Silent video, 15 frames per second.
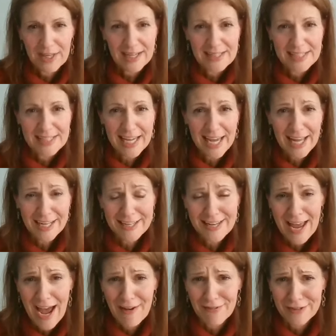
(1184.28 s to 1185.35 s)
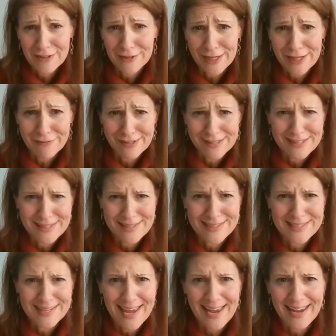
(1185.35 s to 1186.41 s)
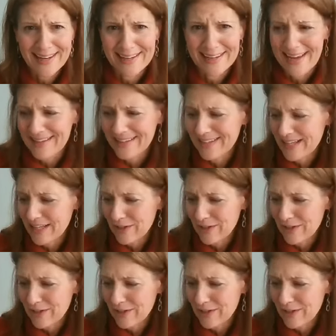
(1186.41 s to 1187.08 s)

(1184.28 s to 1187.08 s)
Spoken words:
Well, thanks again. Have a great rest of the day, and